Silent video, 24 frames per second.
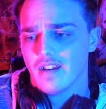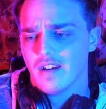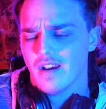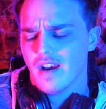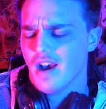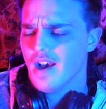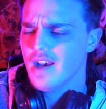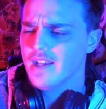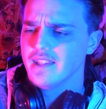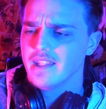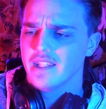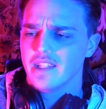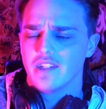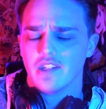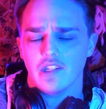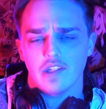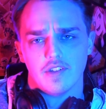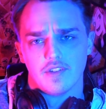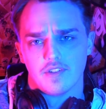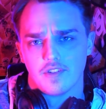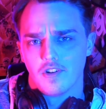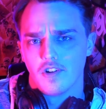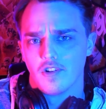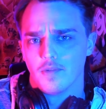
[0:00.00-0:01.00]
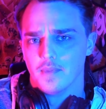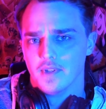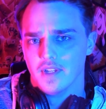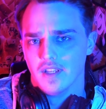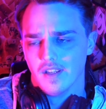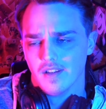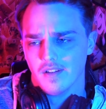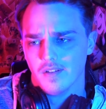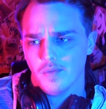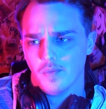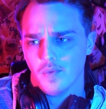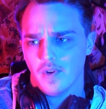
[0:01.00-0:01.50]
oddly
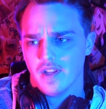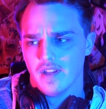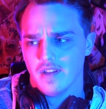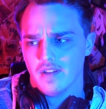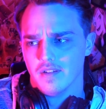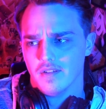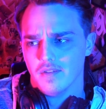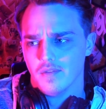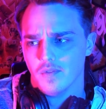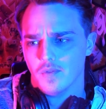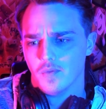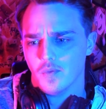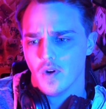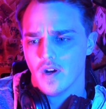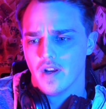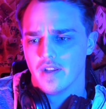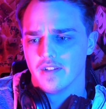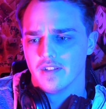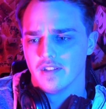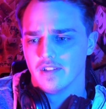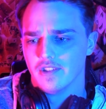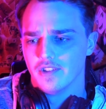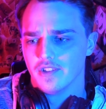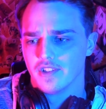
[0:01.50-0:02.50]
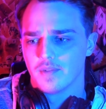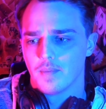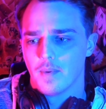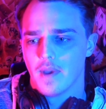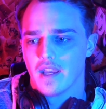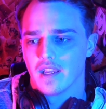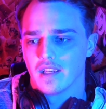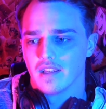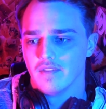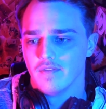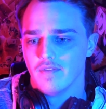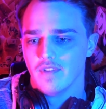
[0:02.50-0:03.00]
disturbing when Wanda looked
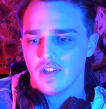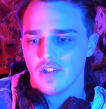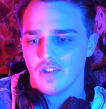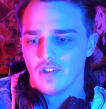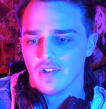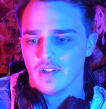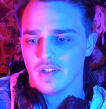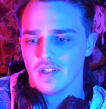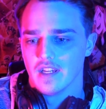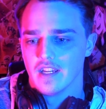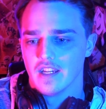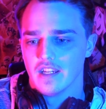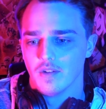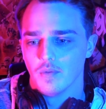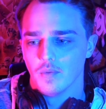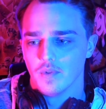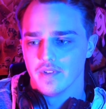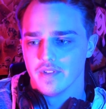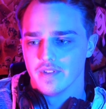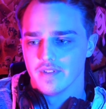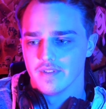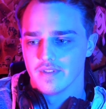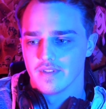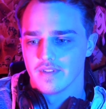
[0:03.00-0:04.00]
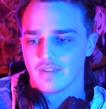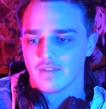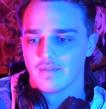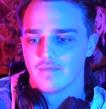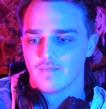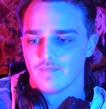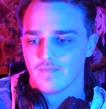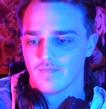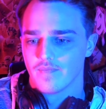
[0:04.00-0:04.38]
back at Vision and it was